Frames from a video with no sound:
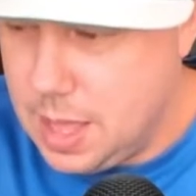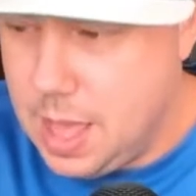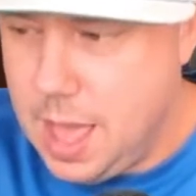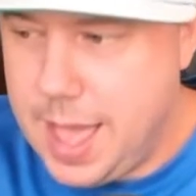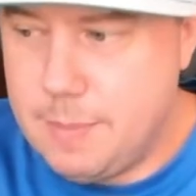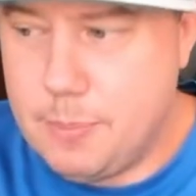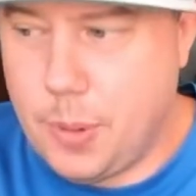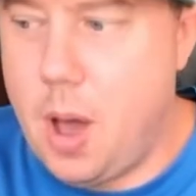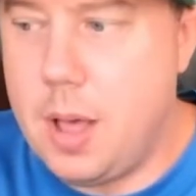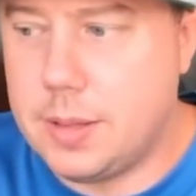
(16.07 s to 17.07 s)
And
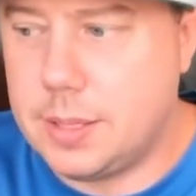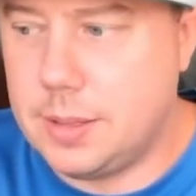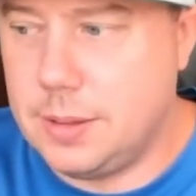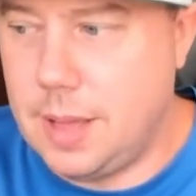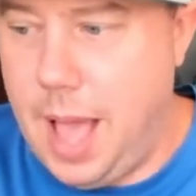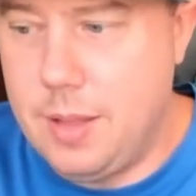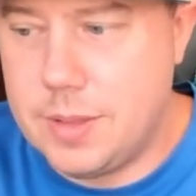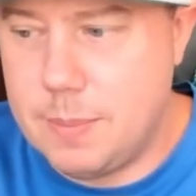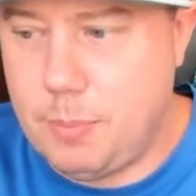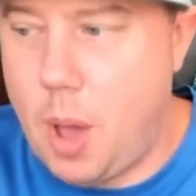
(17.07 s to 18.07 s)
Brault, I don't
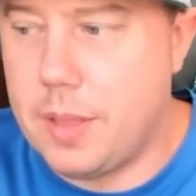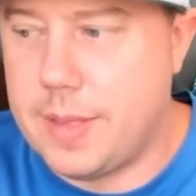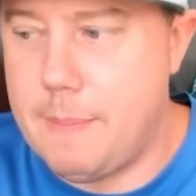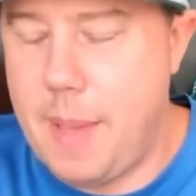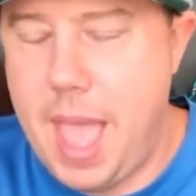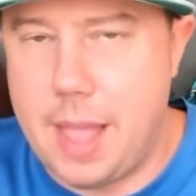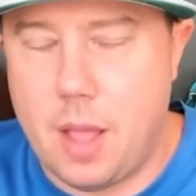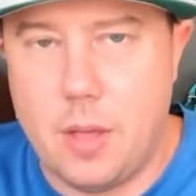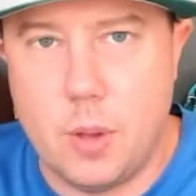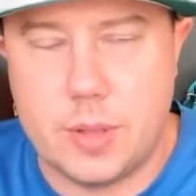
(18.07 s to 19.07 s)
think Brault's that bad,
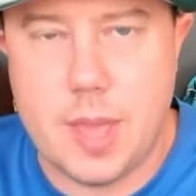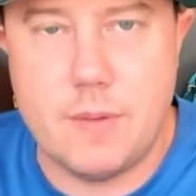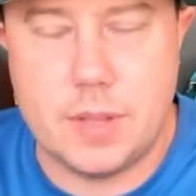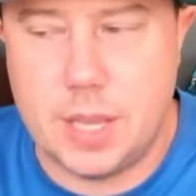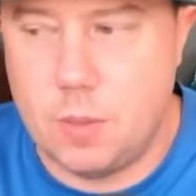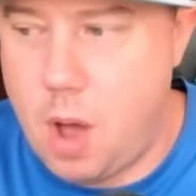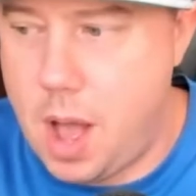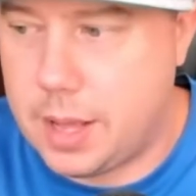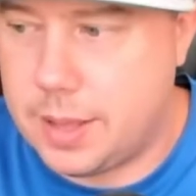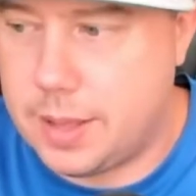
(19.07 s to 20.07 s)
although 17
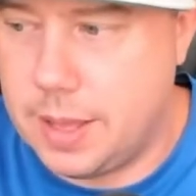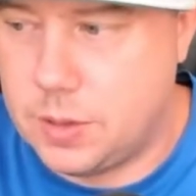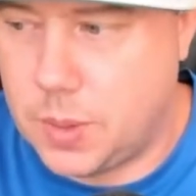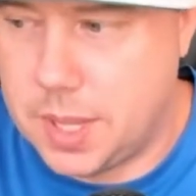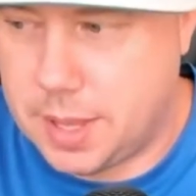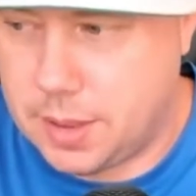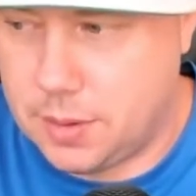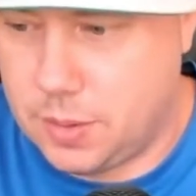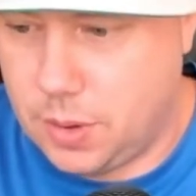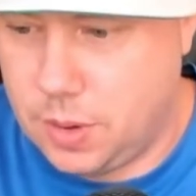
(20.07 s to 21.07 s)
walks and 26 and
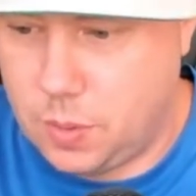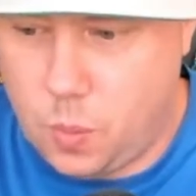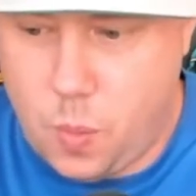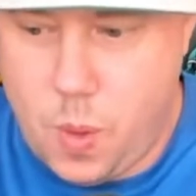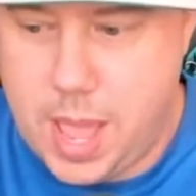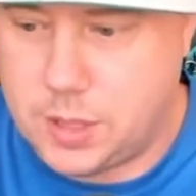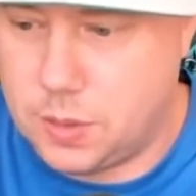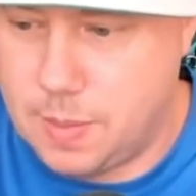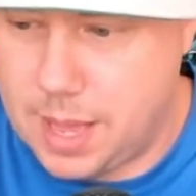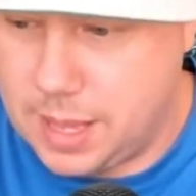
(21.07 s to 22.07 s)
two-thirds, way too
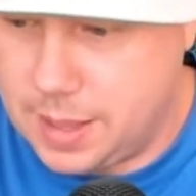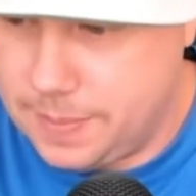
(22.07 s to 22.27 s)
many.